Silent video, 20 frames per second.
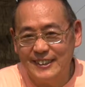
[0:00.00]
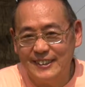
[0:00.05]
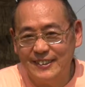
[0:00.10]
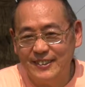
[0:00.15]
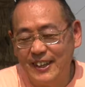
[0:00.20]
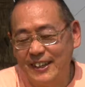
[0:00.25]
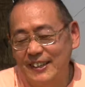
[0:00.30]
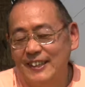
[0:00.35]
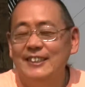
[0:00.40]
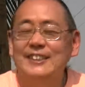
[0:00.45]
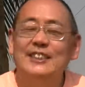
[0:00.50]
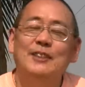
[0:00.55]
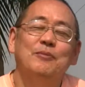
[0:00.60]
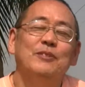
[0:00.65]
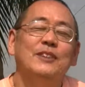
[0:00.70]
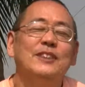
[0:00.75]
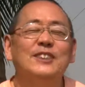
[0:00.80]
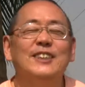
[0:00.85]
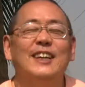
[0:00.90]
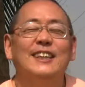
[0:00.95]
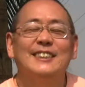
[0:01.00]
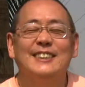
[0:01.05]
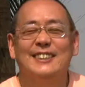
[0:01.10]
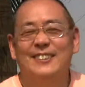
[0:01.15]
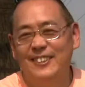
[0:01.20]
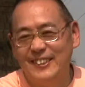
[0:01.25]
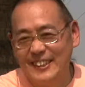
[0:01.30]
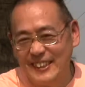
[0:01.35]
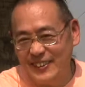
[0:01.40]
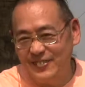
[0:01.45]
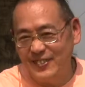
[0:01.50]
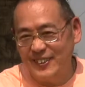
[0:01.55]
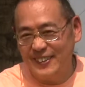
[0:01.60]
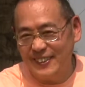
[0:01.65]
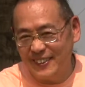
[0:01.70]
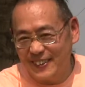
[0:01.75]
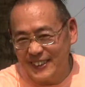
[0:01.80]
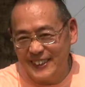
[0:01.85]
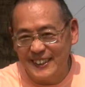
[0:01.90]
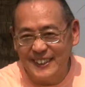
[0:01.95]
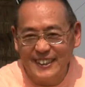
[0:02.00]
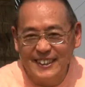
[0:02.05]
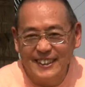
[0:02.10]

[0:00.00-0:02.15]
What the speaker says: So then he simply chants the holy name of the Lord.